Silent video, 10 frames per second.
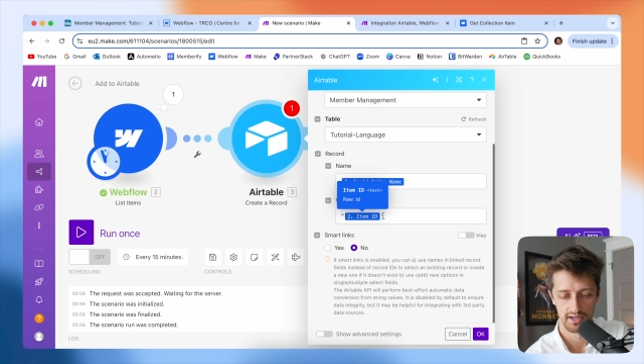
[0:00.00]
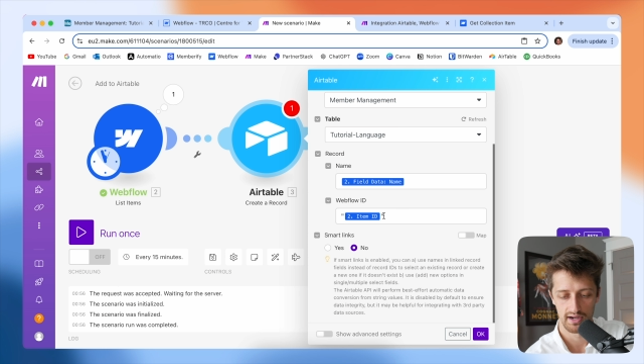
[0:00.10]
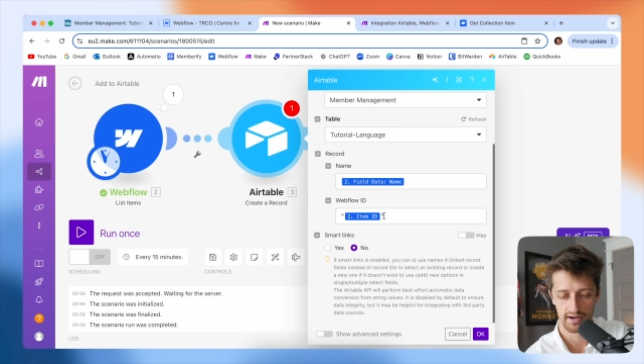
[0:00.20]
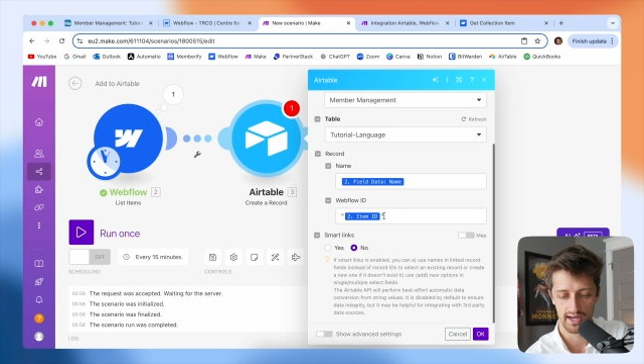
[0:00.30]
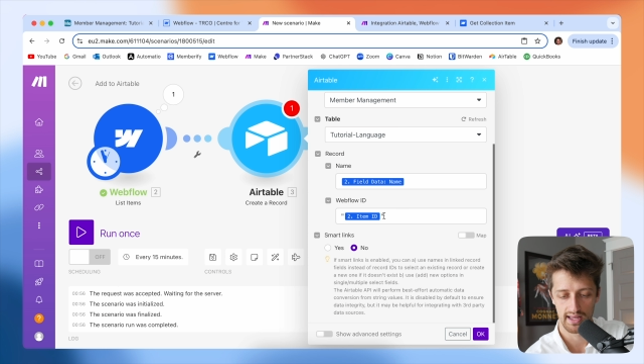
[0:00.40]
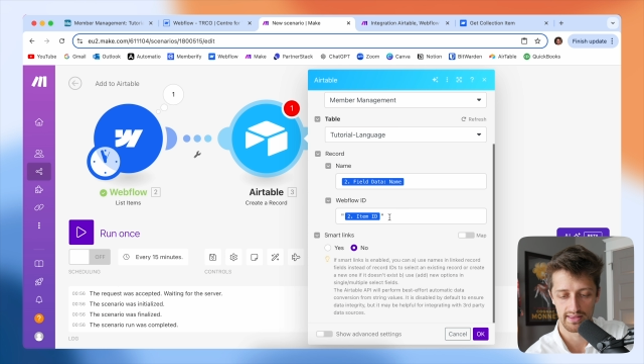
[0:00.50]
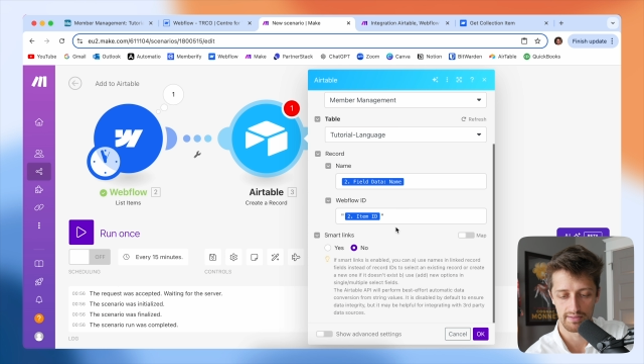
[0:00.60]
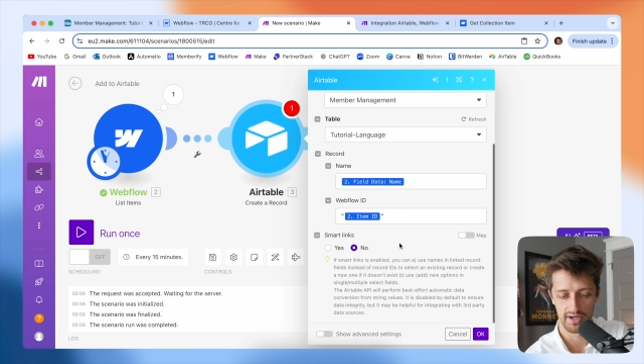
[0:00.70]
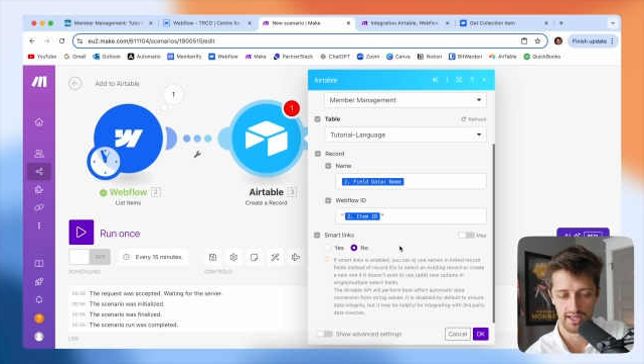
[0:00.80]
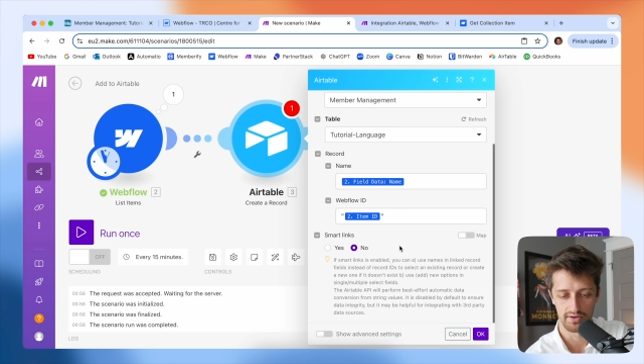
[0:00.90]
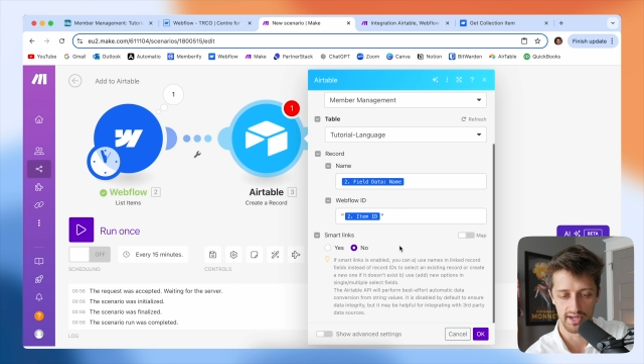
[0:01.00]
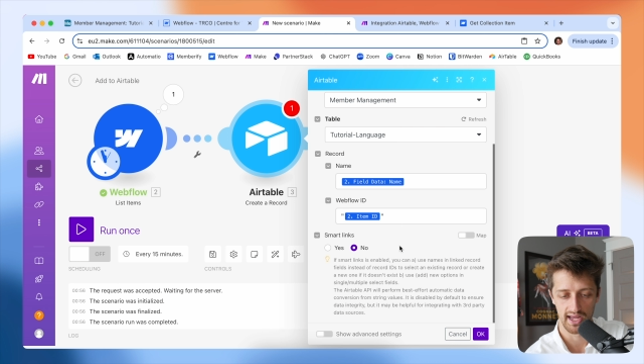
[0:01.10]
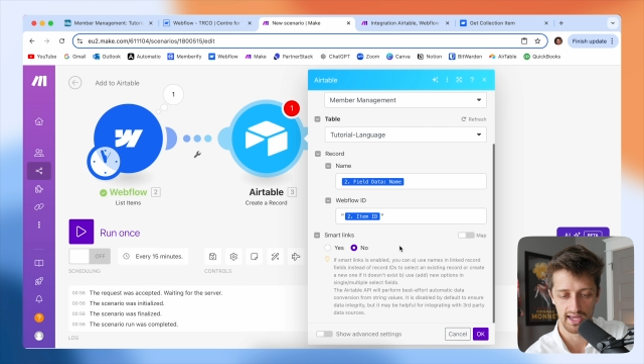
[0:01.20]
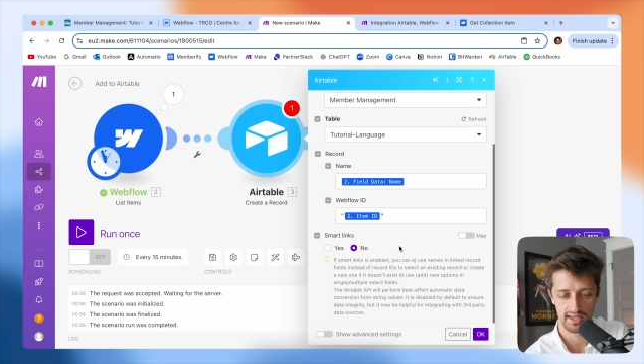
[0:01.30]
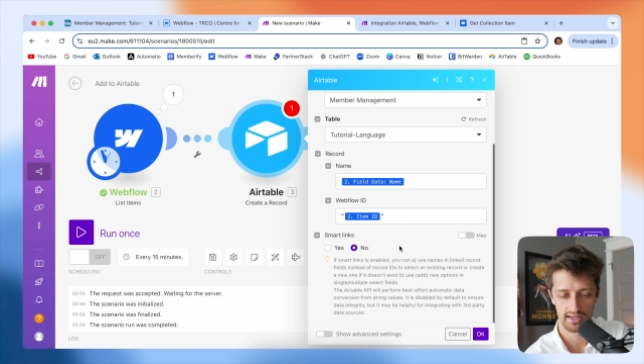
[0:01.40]
All right, and then I'm going to hit
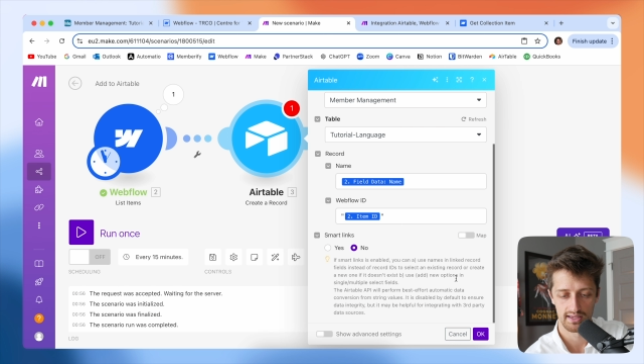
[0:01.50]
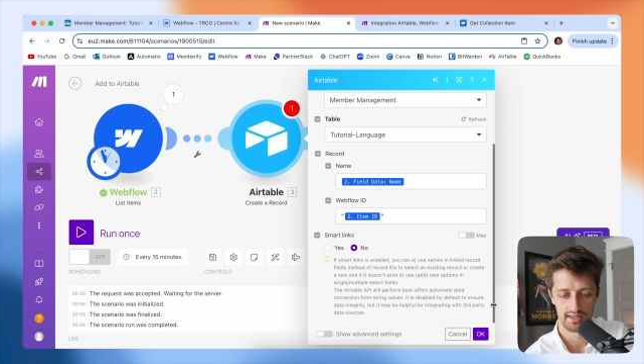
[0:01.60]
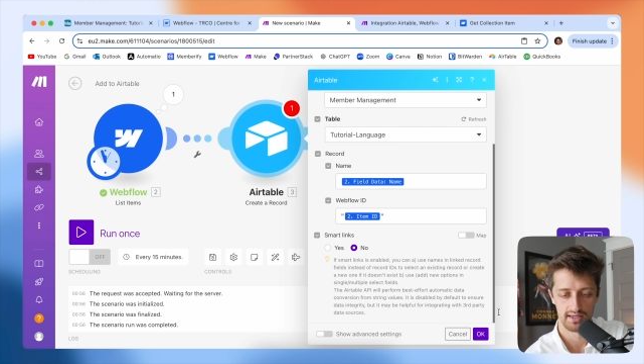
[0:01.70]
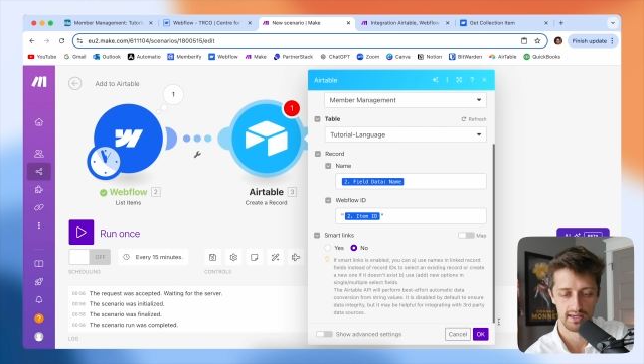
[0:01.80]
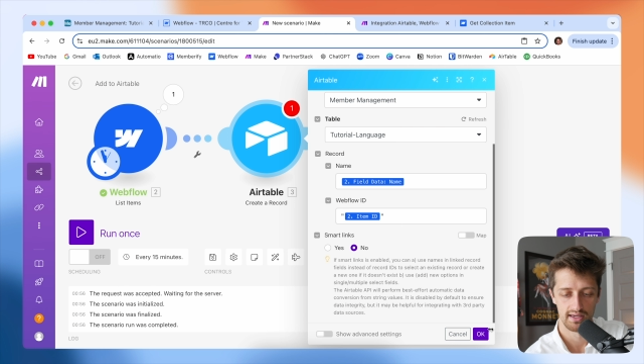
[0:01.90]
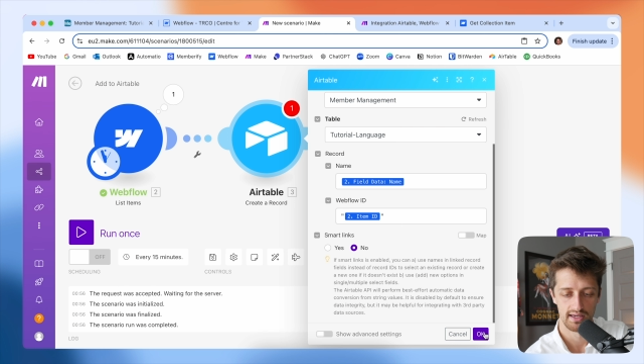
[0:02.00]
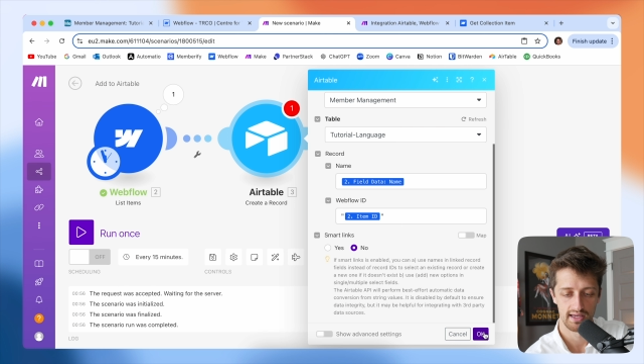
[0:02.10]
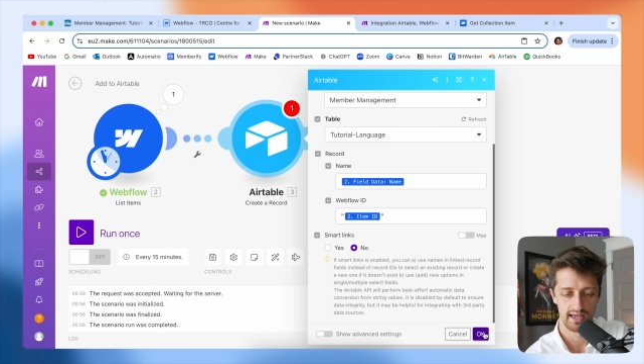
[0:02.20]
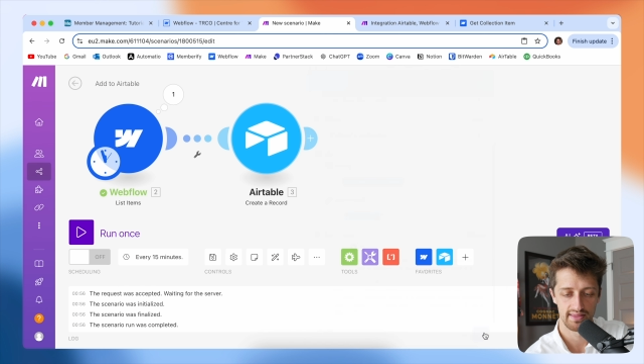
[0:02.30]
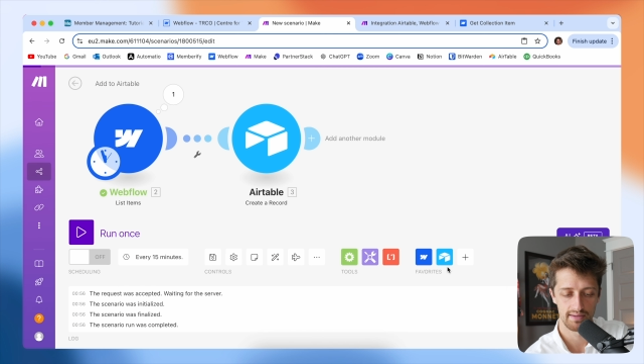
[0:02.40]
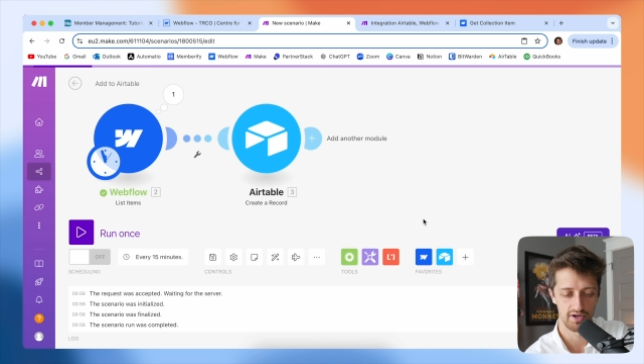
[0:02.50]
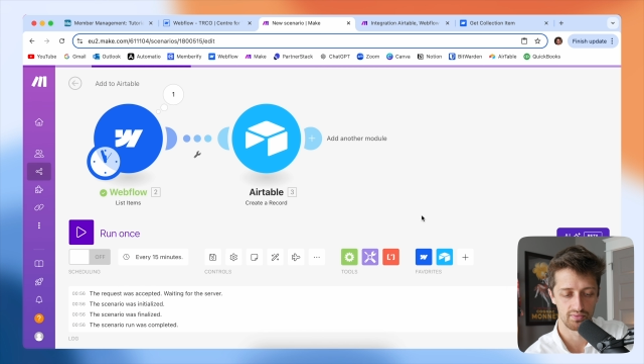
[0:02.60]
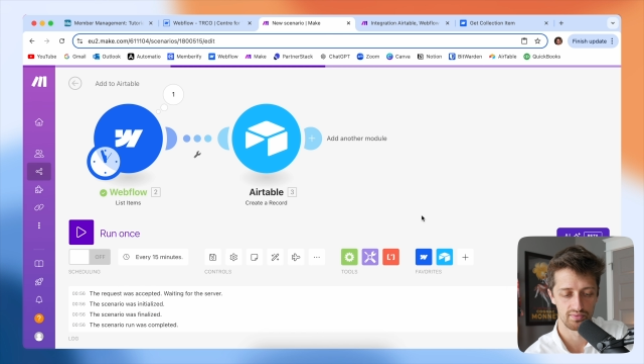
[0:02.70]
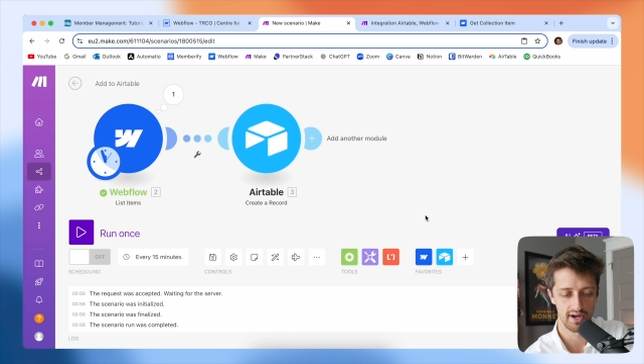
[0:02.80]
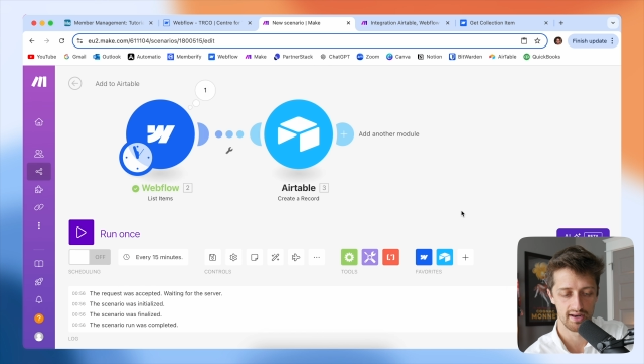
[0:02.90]
OK. And then I'm going to
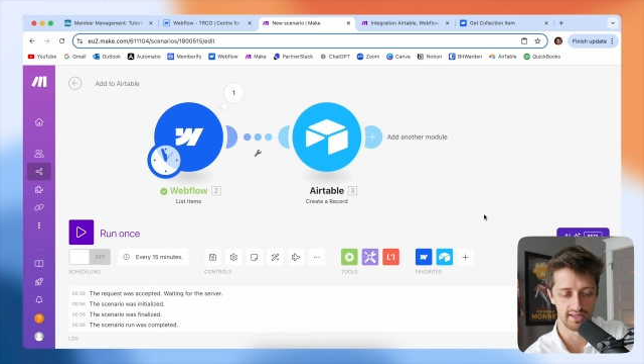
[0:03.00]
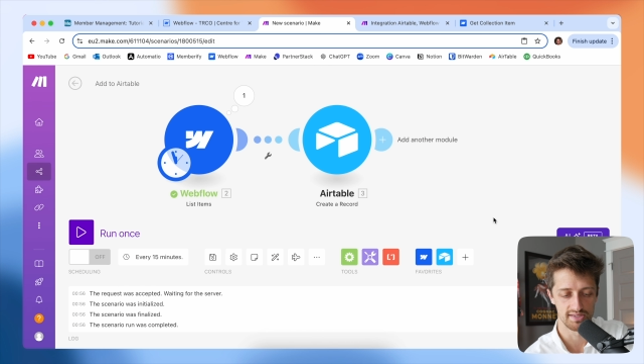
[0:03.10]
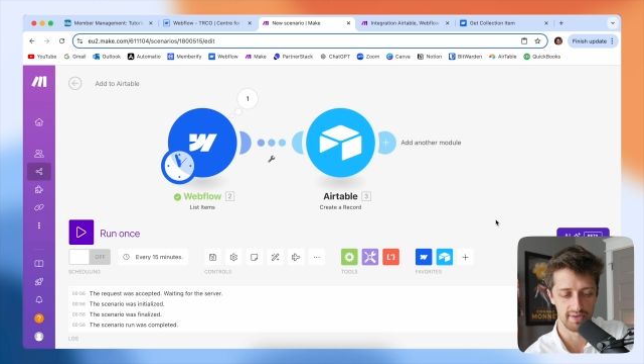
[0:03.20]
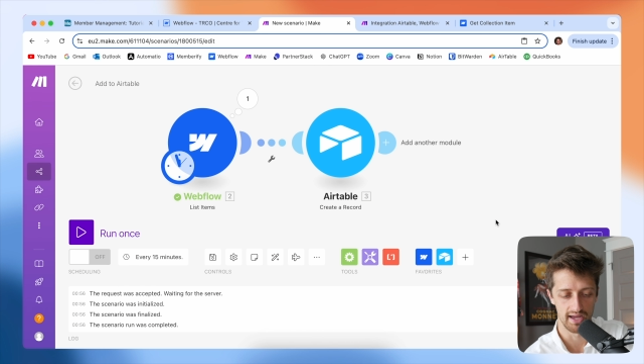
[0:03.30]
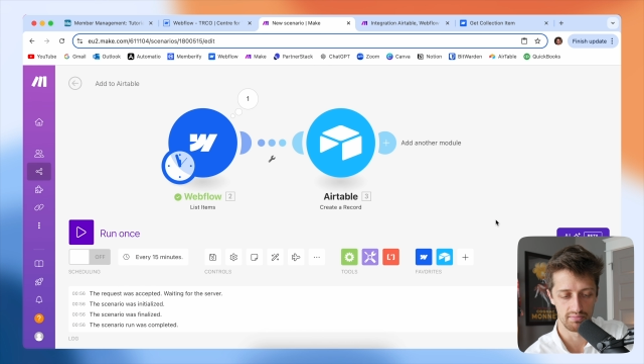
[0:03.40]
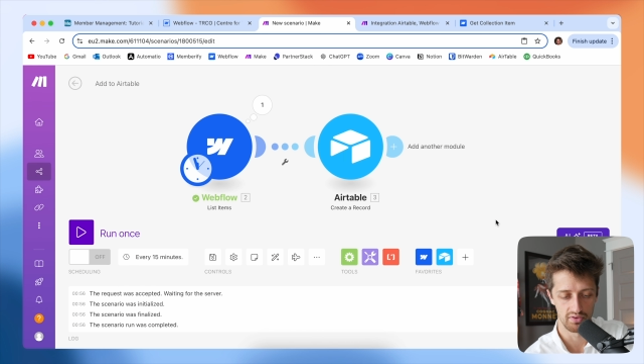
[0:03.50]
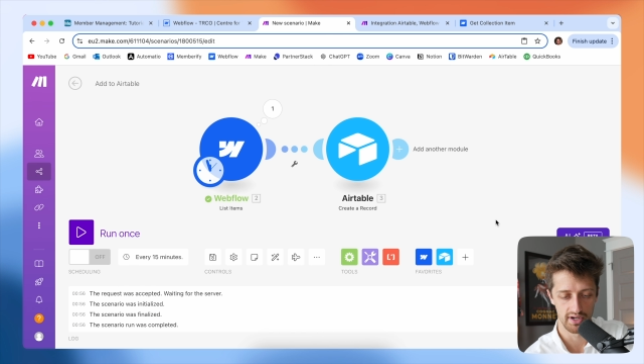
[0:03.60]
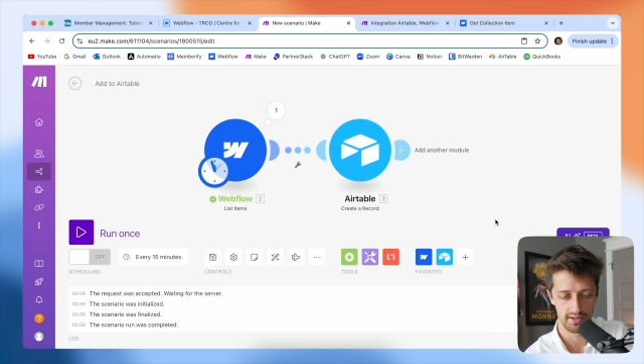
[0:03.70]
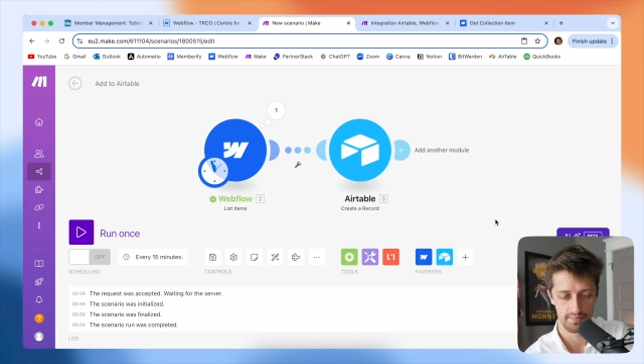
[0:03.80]
run this bad boy.